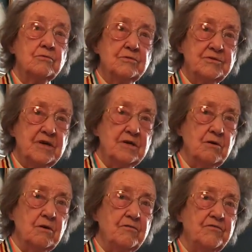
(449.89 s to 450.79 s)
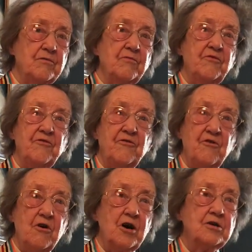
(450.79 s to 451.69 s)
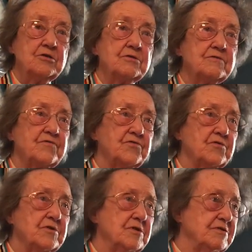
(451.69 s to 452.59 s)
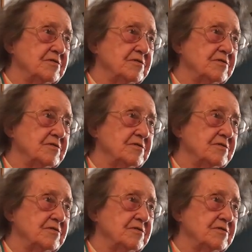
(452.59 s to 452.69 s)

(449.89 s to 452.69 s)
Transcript: Oh, they are from France, from